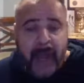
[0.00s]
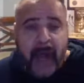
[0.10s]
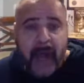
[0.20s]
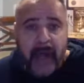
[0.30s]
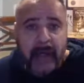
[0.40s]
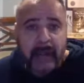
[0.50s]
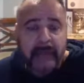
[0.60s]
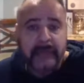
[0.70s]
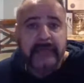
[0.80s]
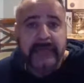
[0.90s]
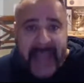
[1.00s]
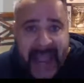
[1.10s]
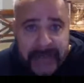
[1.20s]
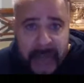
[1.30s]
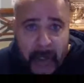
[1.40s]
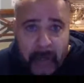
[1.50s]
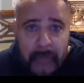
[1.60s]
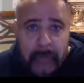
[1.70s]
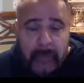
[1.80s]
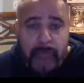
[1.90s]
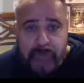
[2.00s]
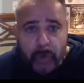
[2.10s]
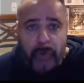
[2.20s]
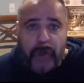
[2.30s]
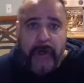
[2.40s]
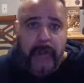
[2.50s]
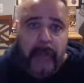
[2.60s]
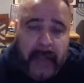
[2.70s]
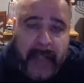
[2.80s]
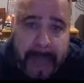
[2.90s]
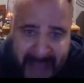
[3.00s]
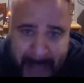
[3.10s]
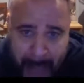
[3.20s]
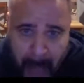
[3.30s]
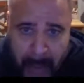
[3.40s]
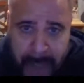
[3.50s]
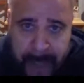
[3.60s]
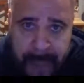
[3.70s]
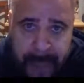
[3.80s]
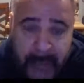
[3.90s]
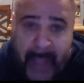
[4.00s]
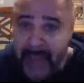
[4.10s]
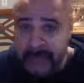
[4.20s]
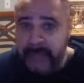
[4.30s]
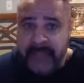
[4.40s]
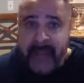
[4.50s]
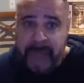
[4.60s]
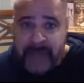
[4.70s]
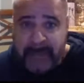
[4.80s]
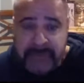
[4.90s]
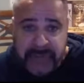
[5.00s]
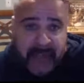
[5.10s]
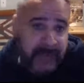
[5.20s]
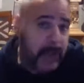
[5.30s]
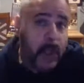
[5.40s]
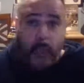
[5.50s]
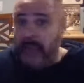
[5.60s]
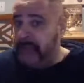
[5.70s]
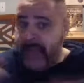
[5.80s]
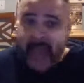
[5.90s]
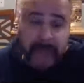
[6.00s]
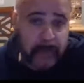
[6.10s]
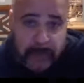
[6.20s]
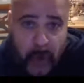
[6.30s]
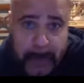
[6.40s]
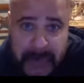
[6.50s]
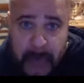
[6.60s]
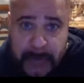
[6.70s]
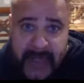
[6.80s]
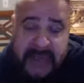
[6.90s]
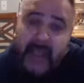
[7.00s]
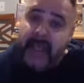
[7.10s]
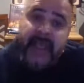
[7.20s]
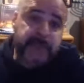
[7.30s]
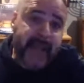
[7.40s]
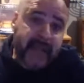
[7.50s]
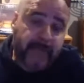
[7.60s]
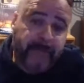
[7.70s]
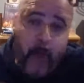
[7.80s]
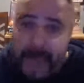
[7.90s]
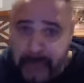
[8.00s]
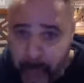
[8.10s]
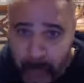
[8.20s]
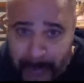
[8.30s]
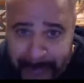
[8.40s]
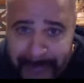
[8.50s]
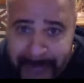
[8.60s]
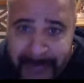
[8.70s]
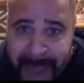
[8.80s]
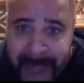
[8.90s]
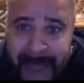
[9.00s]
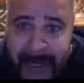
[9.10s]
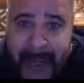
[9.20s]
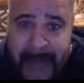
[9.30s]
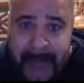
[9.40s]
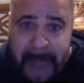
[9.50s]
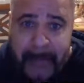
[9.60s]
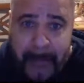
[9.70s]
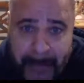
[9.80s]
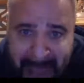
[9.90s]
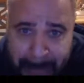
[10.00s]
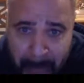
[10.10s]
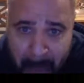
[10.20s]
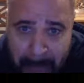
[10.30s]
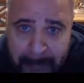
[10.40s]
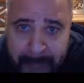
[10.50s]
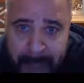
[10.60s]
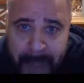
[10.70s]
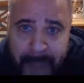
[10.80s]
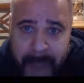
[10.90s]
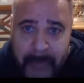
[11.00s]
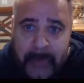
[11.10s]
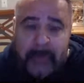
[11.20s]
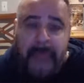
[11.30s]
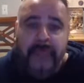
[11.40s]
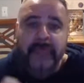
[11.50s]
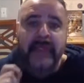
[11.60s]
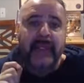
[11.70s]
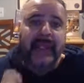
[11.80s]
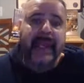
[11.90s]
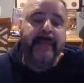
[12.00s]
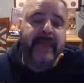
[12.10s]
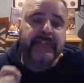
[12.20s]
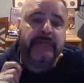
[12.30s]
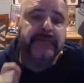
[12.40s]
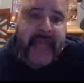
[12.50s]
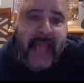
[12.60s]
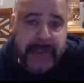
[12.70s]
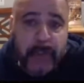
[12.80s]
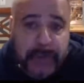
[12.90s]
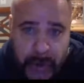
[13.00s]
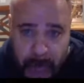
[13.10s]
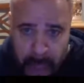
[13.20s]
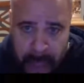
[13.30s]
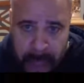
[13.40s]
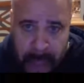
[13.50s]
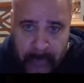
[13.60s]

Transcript: Daniel ruler in Babylon. Actually, in Daniel chapter 7, when Daniel interprets those beasts, he's made the fourth ruler in Babylon. The image of Daniel 2